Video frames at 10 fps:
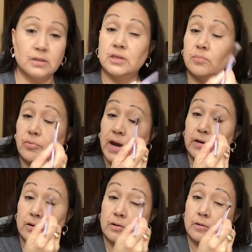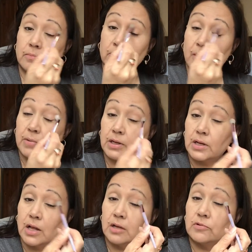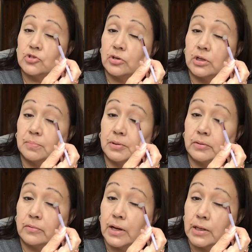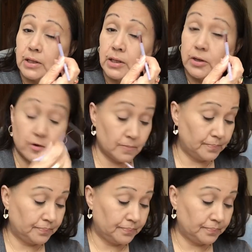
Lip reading: the brighter, prominent color, which you're going to put right here,